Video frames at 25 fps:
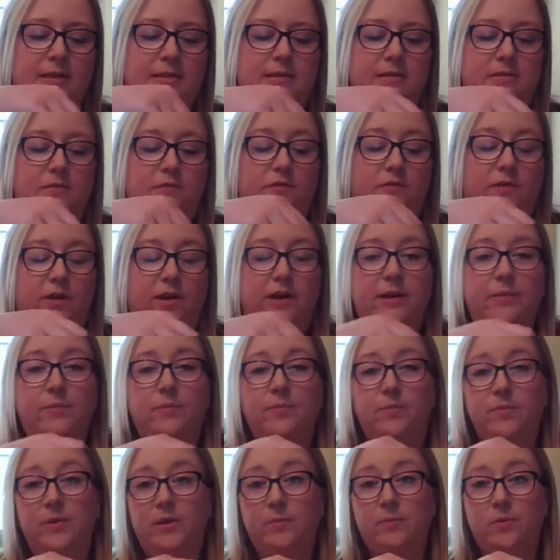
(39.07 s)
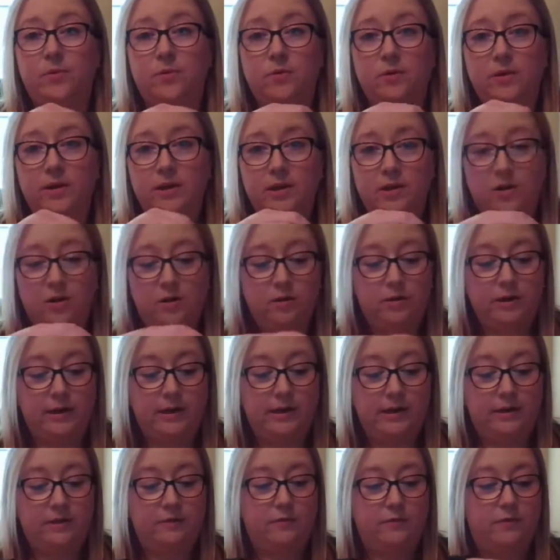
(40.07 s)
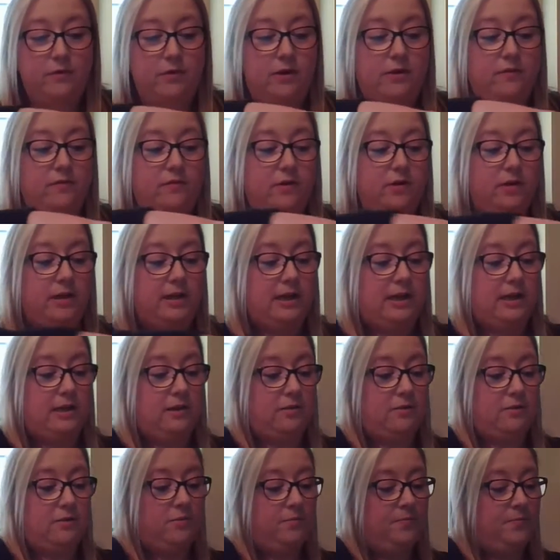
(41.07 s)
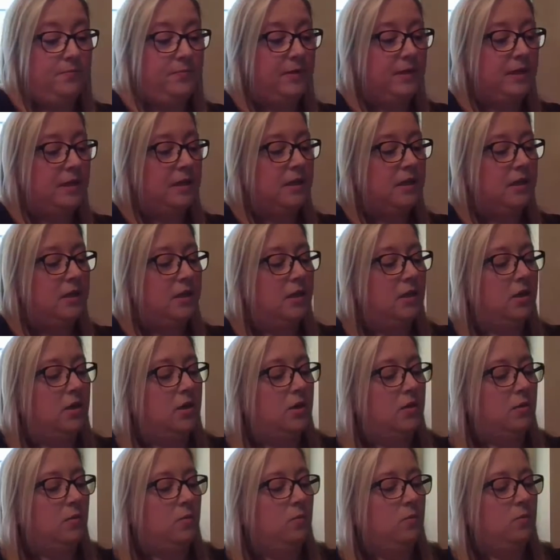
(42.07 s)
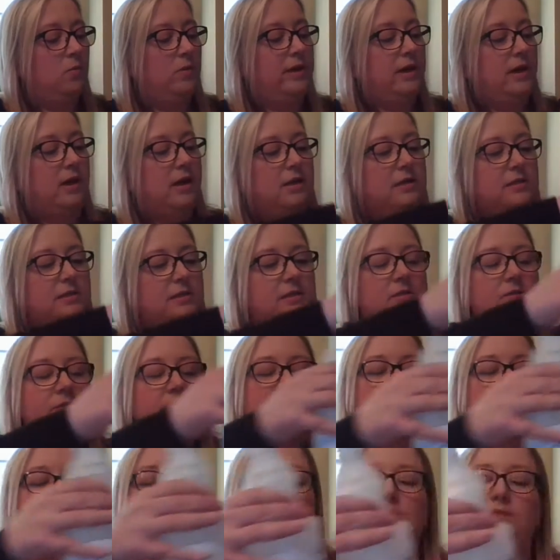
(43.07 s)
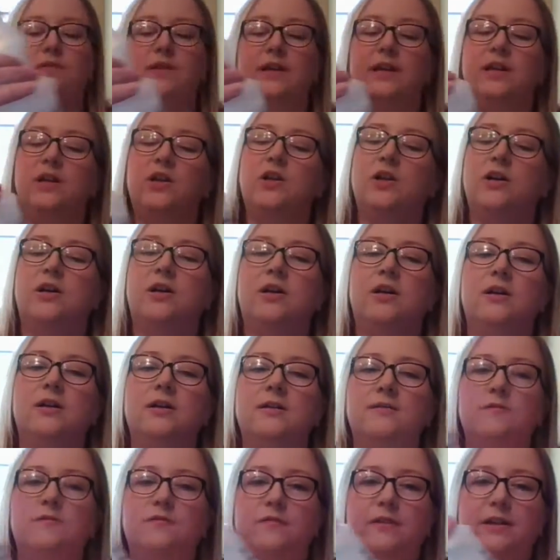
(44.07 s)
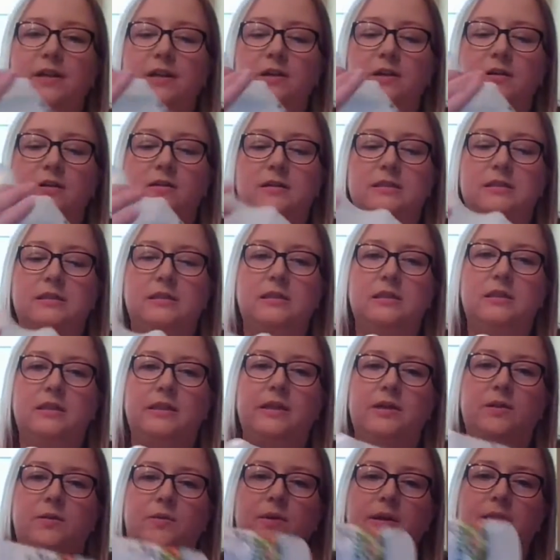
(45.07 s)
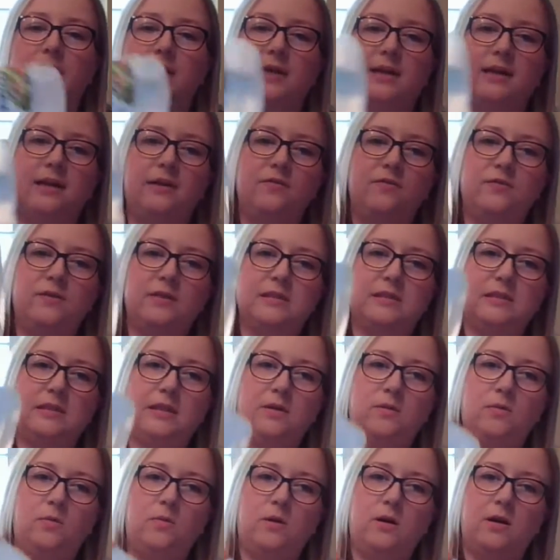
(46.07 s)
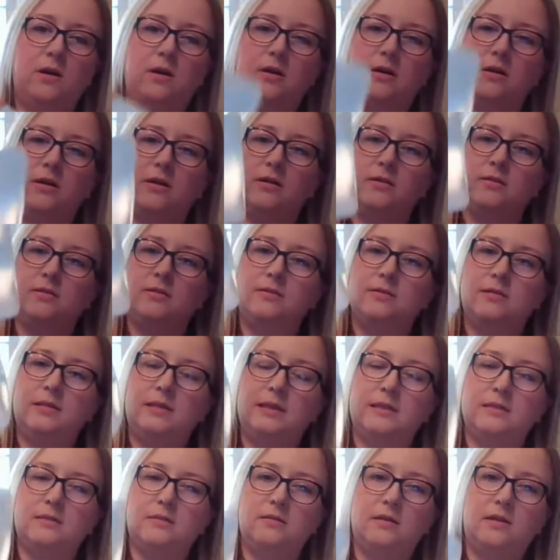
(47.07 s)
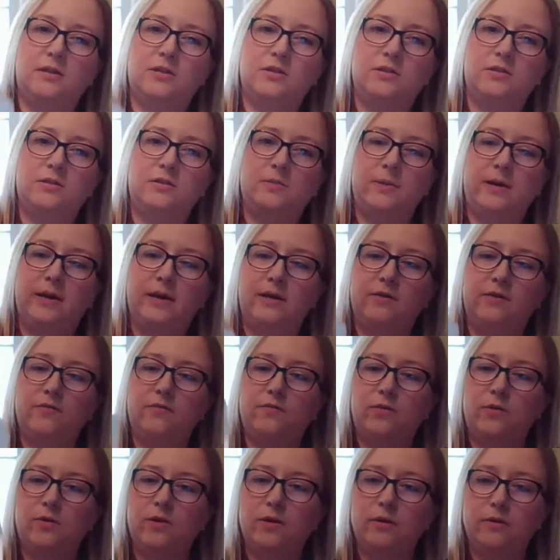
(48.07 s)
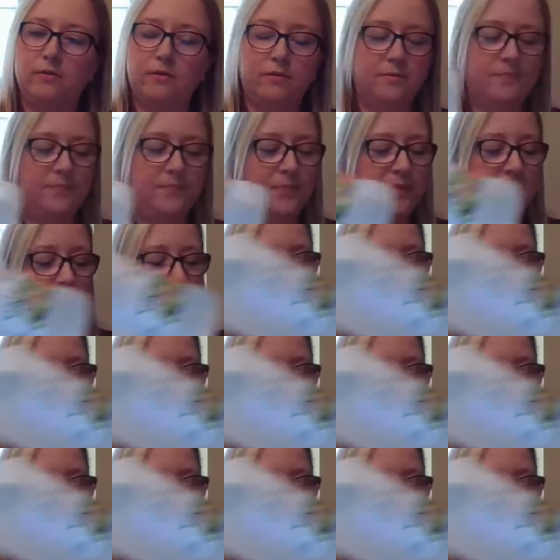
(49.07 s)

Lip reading: This is a very important ingredient for our volcano. We also need vinegar. Vinegar is a liquid. It kind of looks like water. See, it sloshes back and forth.